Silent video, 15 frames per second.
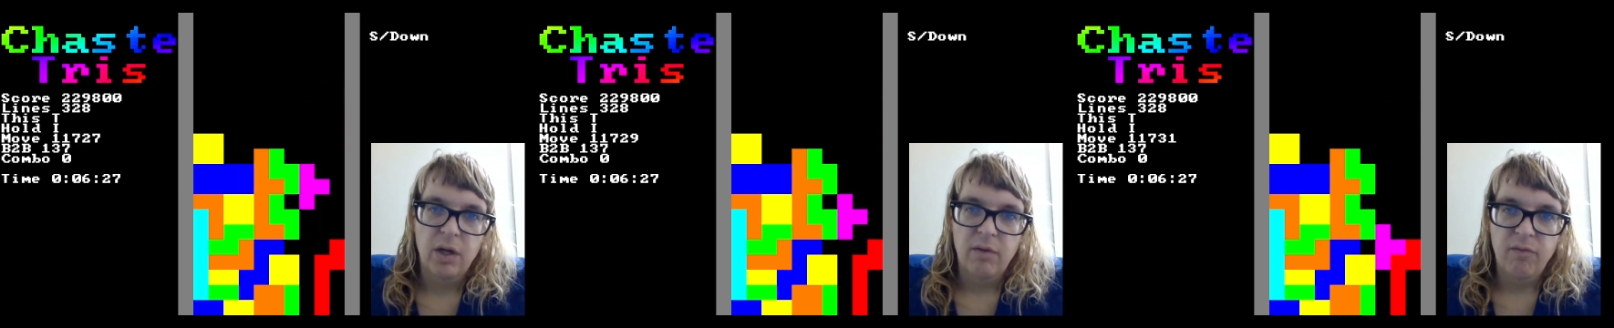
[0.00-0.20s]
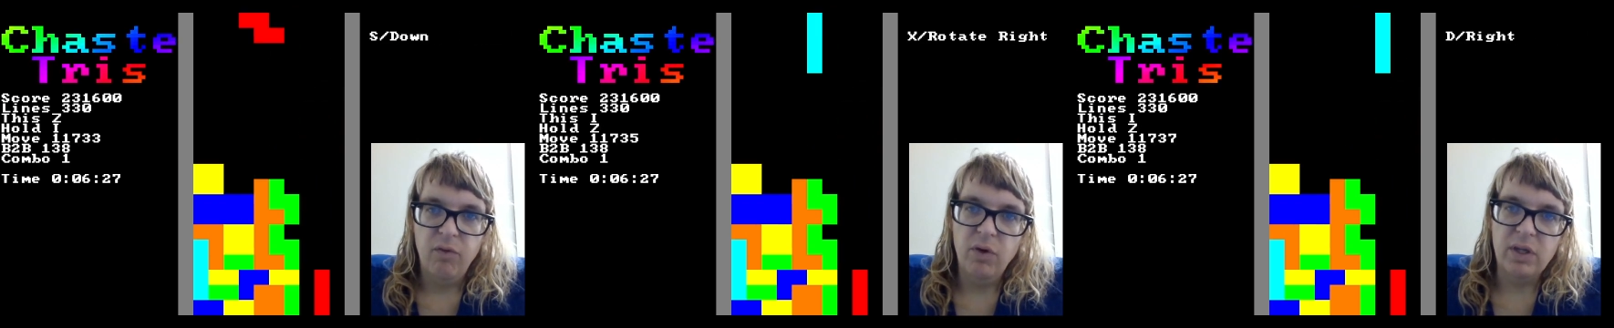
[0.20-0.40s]

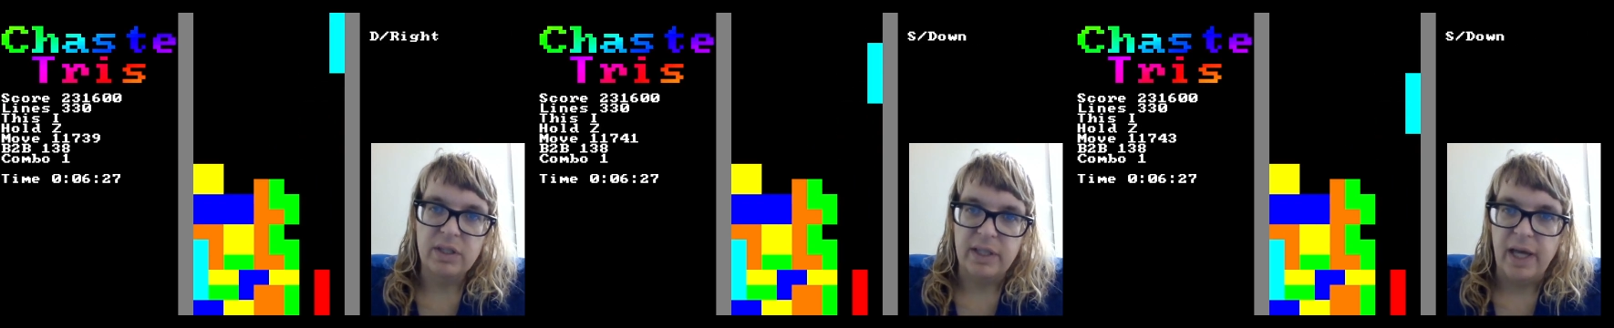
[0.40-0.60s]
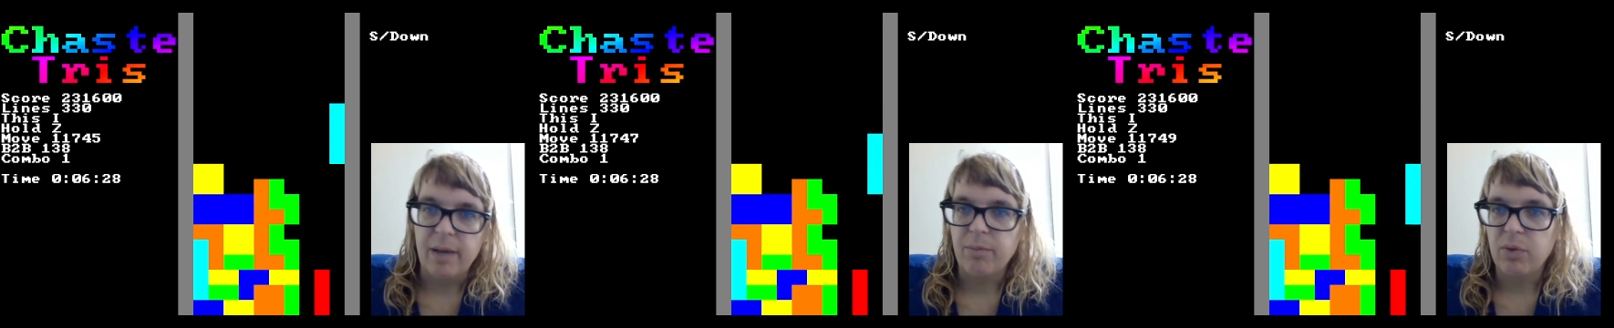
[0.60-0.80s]
For
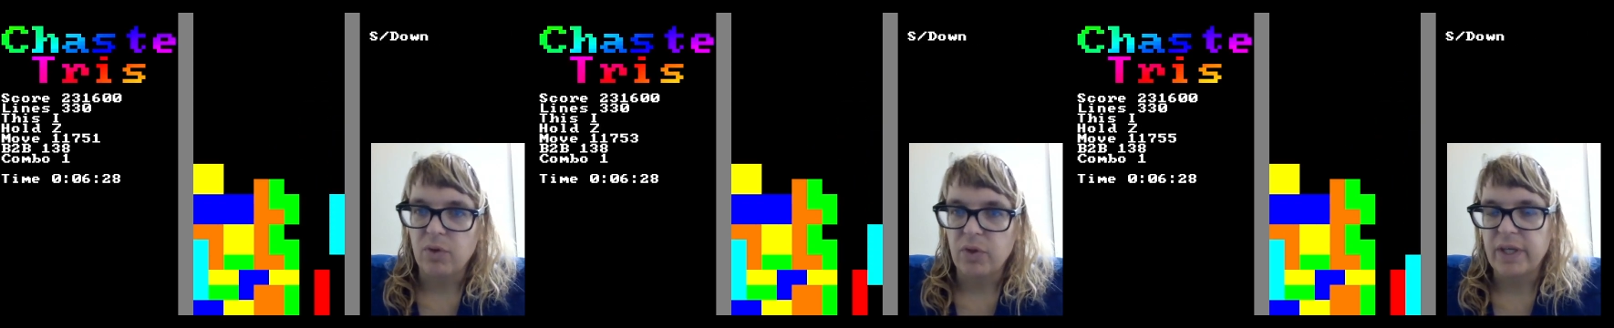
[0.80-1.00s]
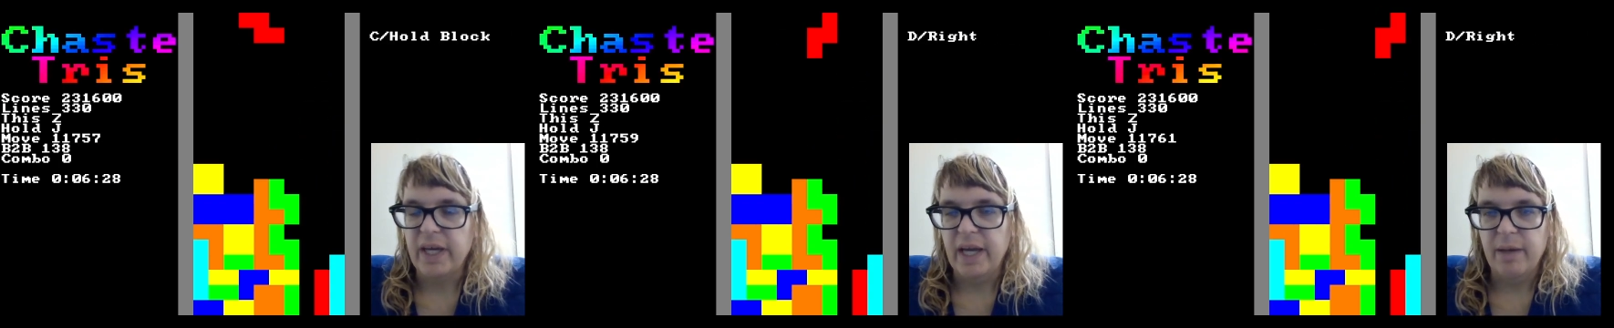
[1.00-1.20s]

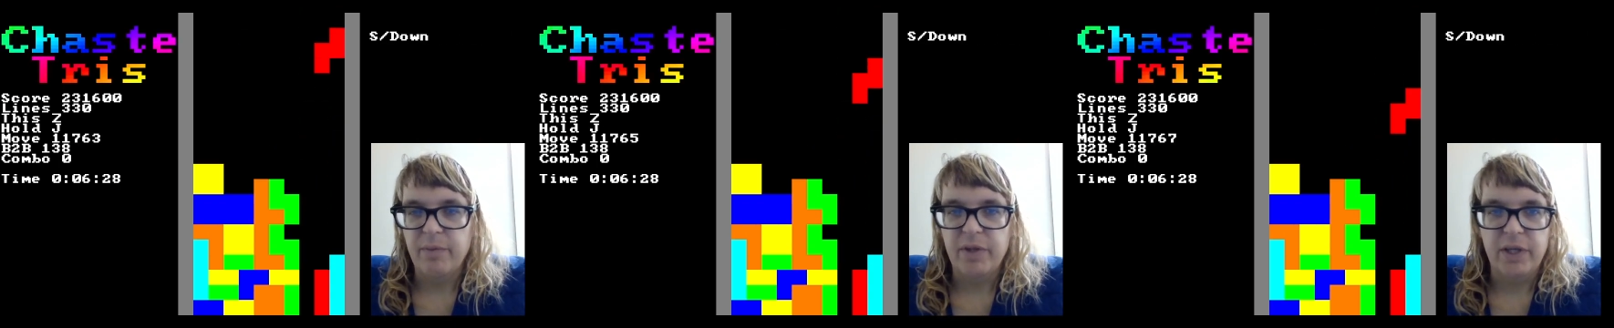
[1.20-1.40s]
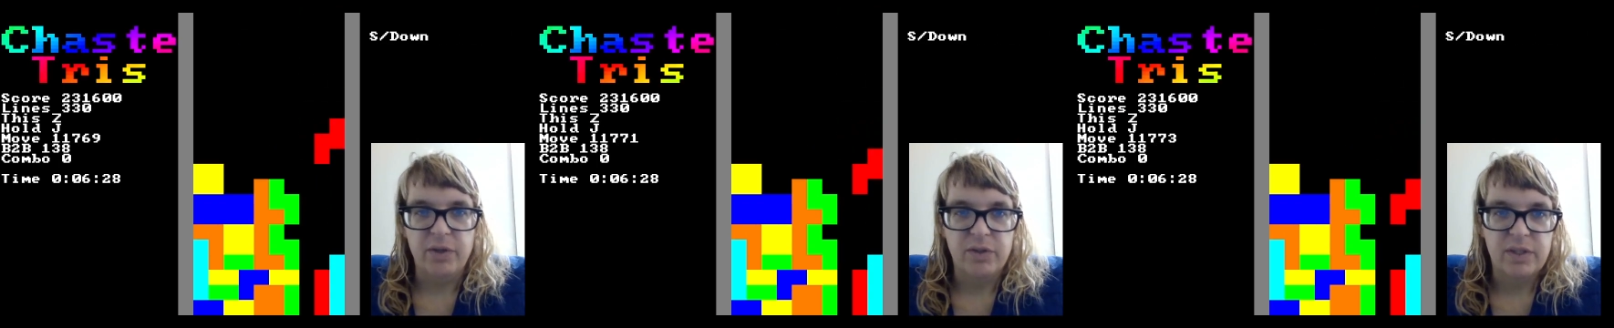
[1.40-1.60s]
example, the game
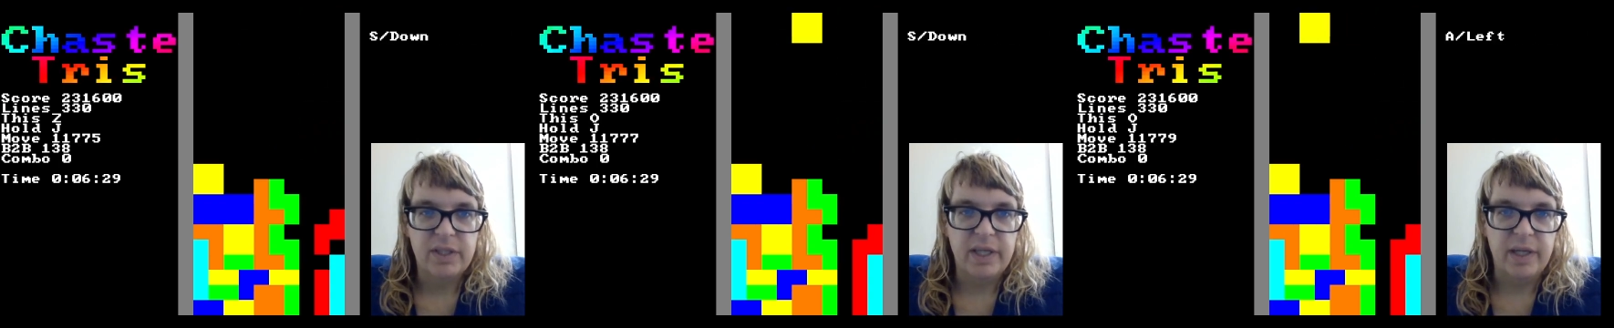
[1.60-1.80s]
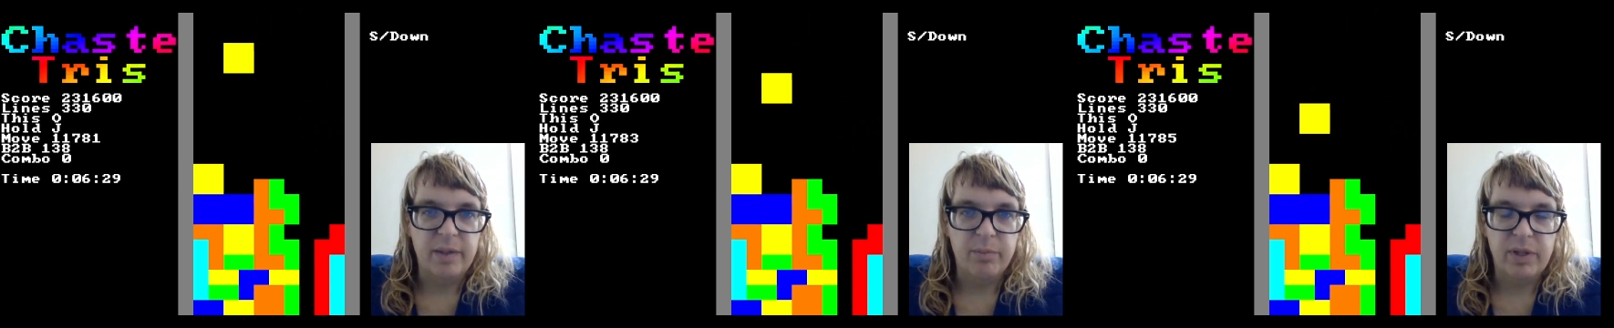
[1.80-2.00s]
that you
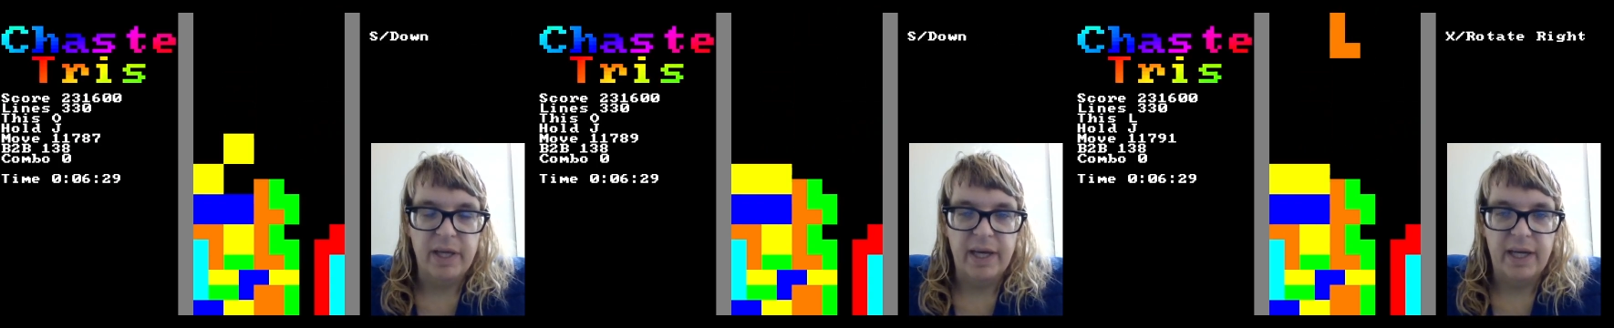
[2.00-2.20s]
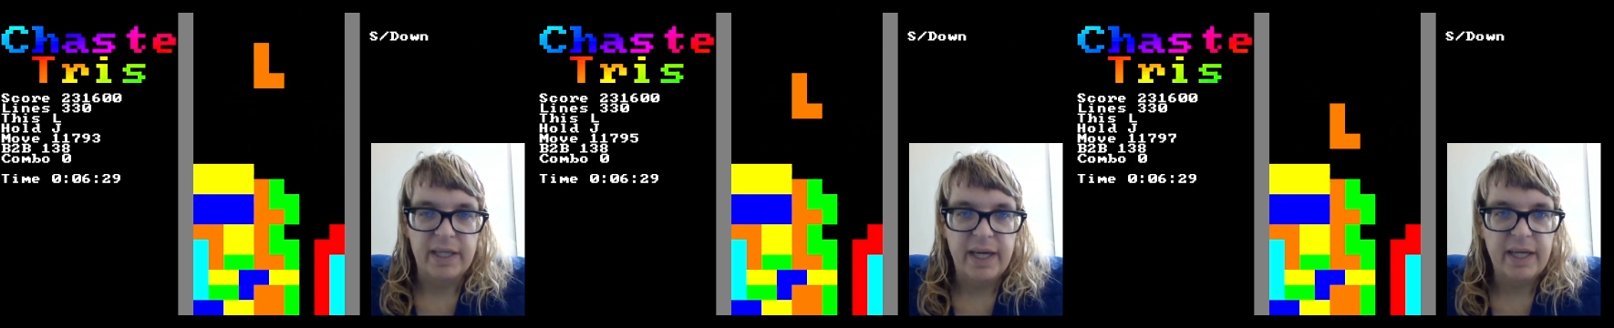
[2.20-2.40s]
see
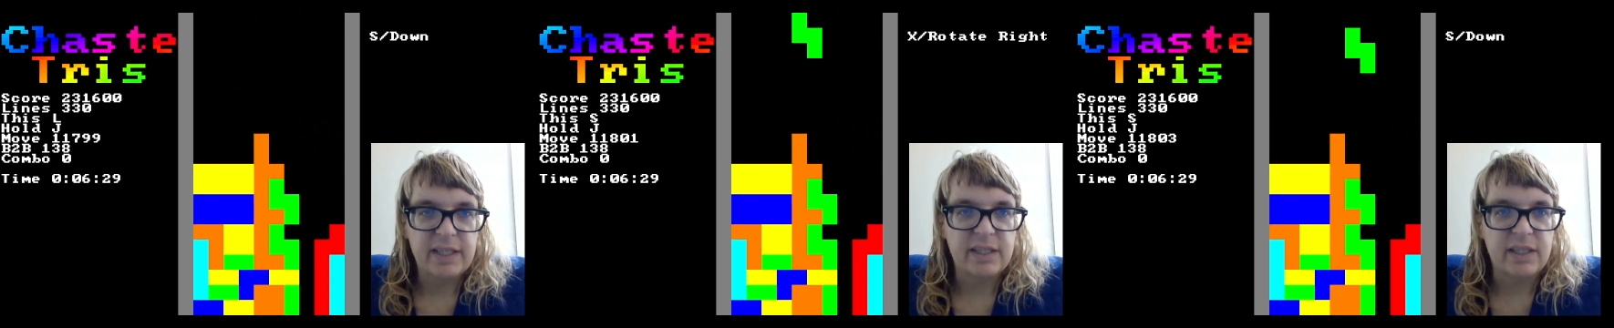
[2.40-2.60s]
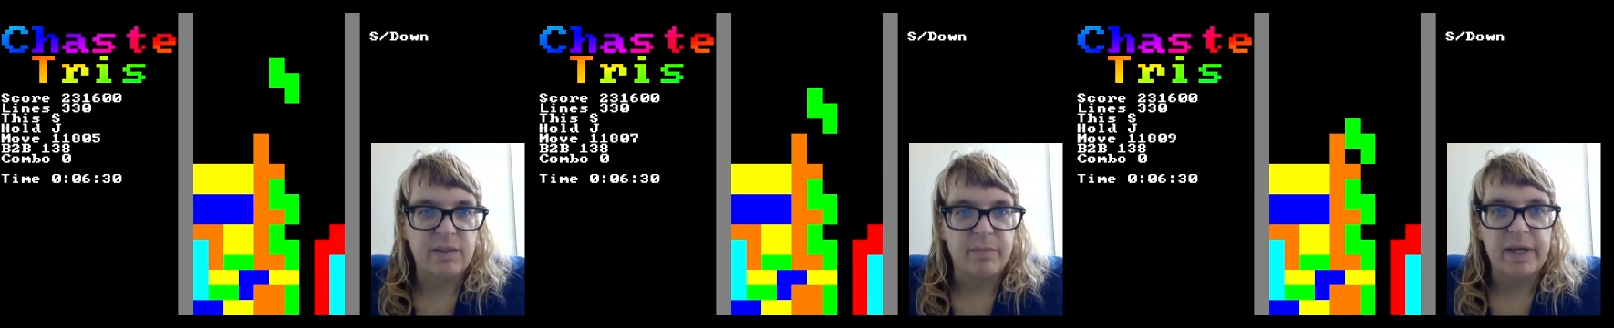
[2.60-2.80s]
playing
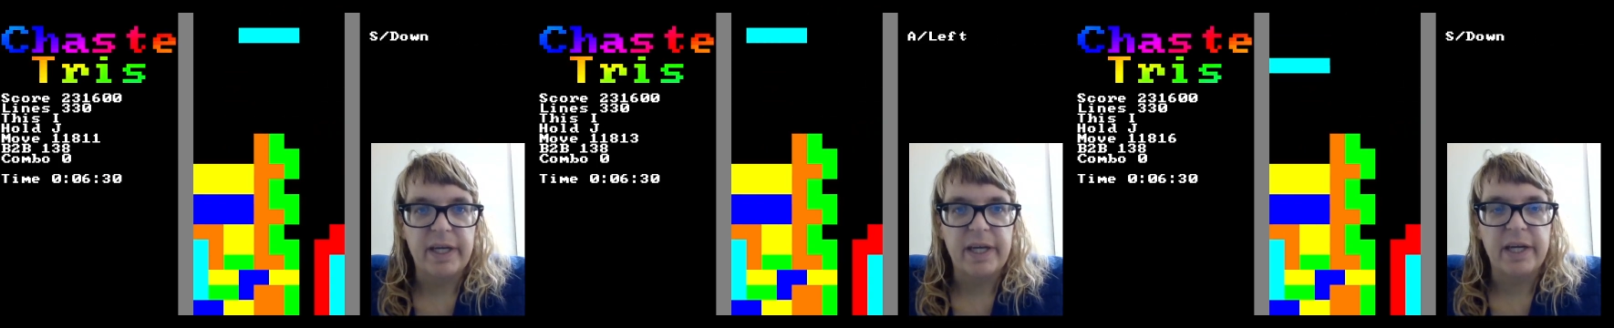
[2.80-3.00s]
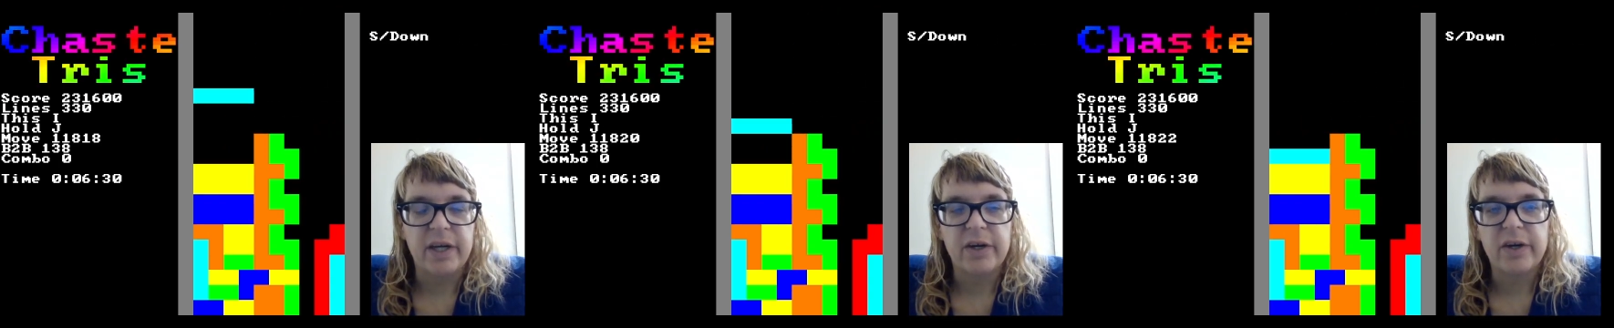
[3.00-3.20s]
next to me
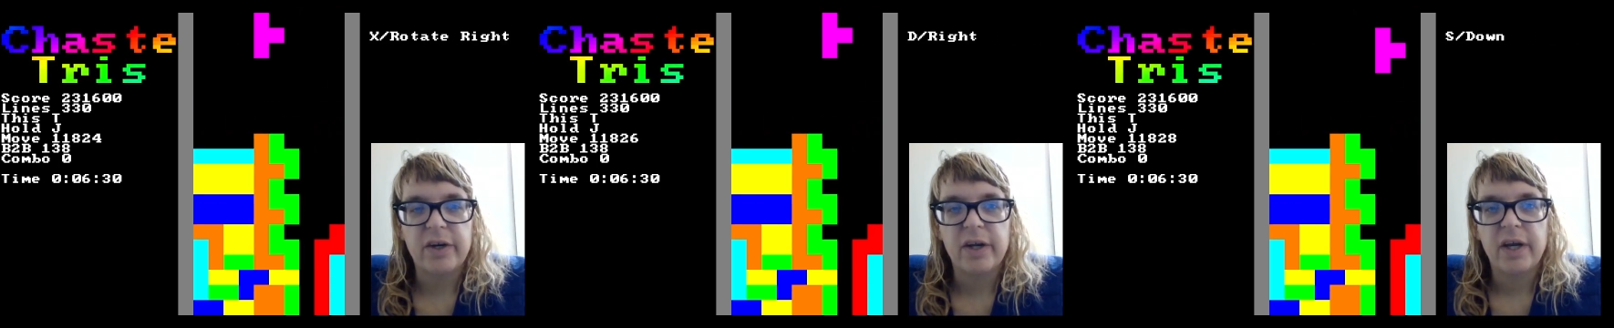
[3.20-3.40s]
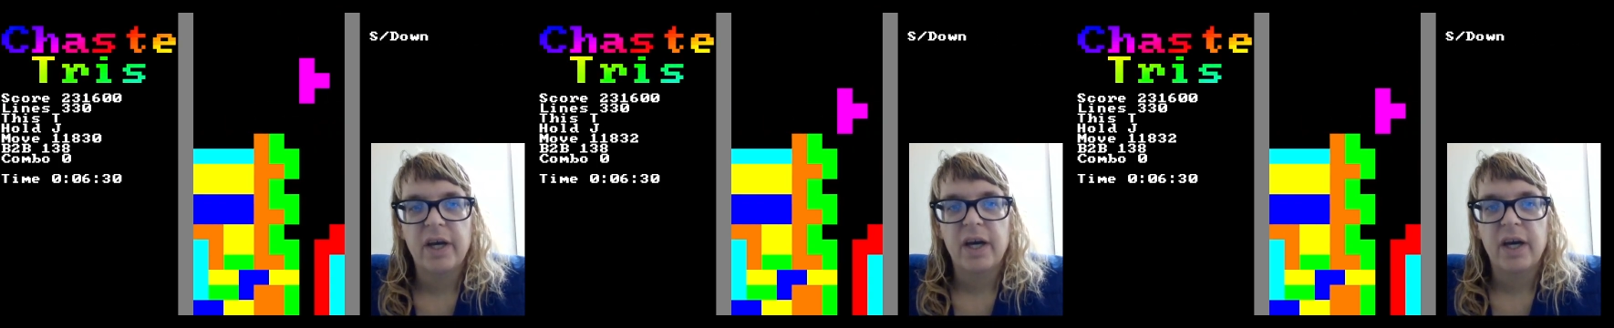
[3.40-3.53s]
here,